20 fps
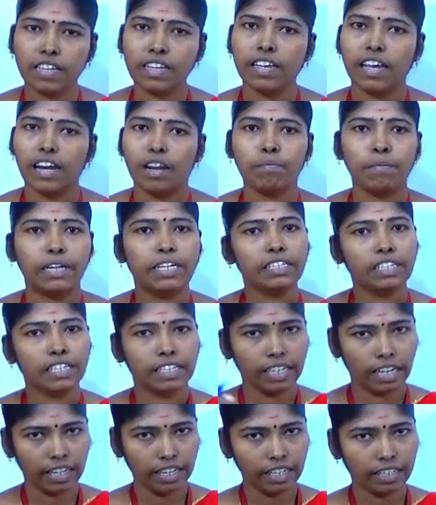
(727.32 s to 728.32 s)
element
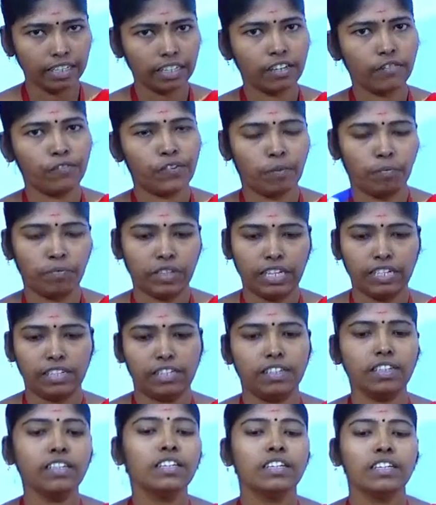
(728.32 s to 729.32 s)
deleted from
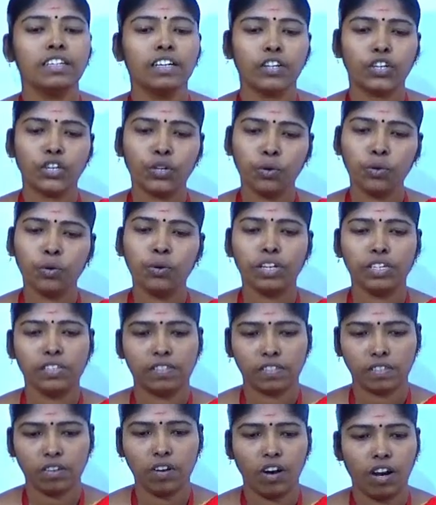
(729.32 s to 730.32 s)
that queue
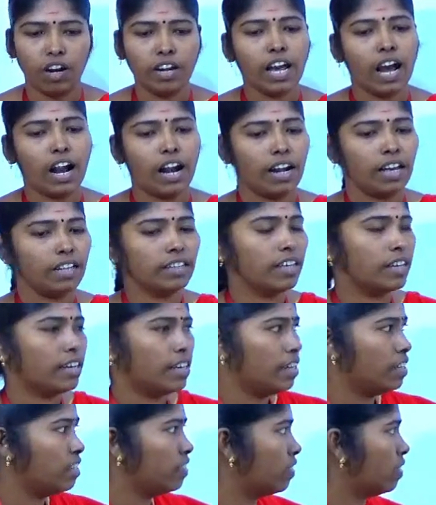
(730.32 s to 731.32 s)
is called, another
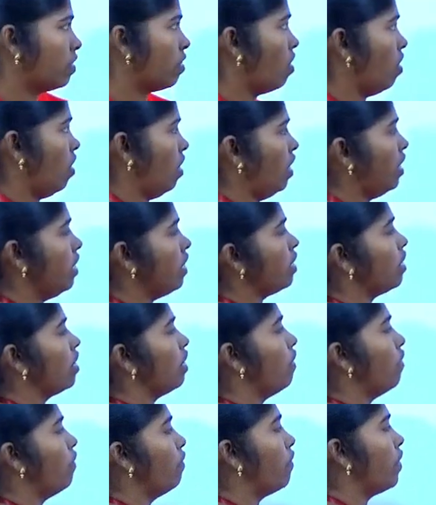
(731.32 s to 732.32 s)
end is called
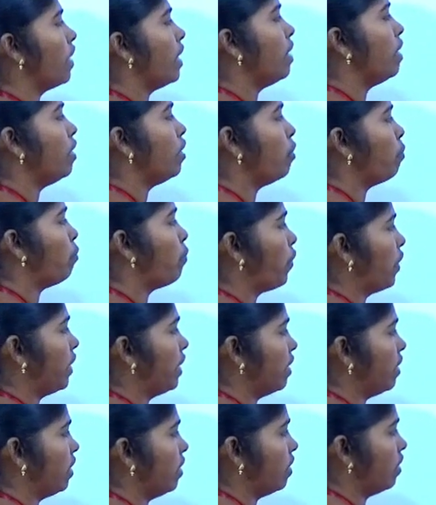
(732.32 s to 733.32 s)
front
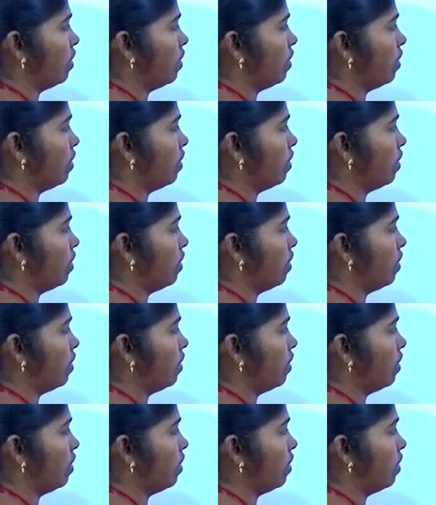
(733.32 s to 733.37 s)
pointer